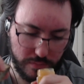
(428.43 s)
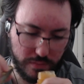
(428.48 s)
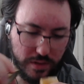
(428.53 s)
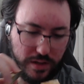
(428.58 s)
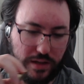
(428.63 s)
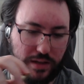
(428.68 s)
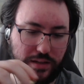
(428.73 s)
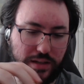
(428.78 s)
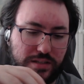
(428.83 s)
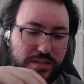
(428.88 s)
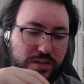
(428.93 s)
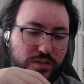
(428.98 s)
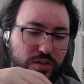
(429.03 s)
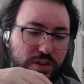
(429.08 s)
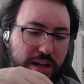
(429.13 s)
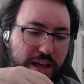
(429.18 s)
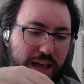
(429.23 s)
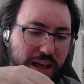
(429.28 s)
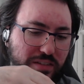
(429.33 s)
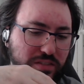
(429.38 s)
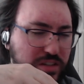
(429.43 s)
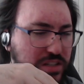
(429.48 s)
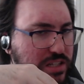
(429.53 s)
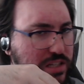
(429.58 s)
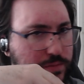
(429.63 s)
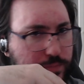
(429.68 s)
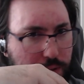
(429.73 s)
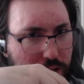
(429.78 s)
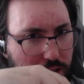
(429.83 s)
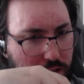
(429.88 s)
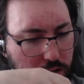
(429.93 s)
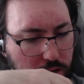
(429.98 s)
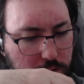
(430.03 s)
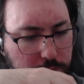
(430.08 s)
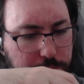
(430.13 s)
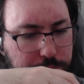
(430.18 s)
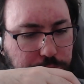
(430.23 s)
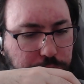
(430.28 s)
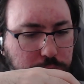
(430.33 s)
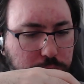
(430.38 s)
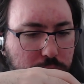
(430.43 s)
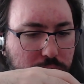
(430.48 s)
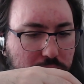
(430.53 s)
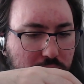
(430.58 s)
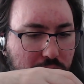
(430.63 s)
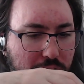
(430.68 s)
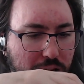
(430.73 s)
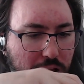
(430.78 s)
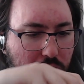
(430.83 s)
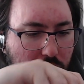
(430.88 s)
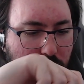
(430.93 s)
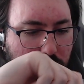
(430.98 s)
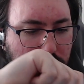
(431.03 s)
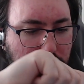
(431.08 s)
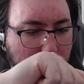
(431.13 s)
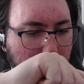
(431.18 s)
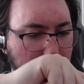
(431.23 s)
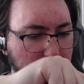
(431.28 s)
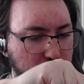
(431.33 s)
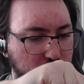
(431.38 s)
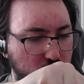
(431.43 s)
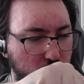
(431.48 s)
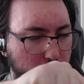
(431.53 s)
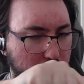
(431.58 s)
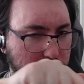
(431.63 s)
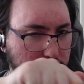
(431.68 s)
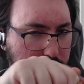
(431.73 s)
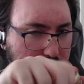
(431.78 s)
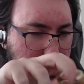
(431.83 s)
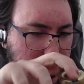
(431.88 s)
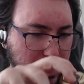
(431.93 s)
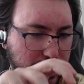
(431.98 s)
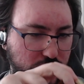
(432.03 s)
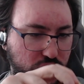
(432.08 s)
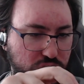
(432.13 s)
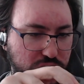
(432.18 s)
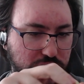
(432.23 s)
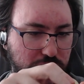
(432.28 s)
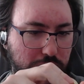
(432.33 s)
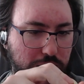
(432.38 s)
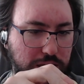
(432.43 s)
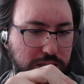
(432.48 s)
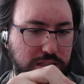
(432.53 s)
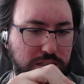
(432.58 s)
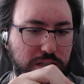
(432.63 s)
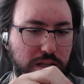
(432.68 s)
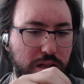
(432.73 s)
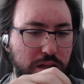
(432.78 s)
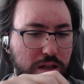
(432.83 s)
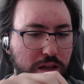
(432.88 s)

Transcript: It doesn't really have a smell. I assume it's because it's crystallized.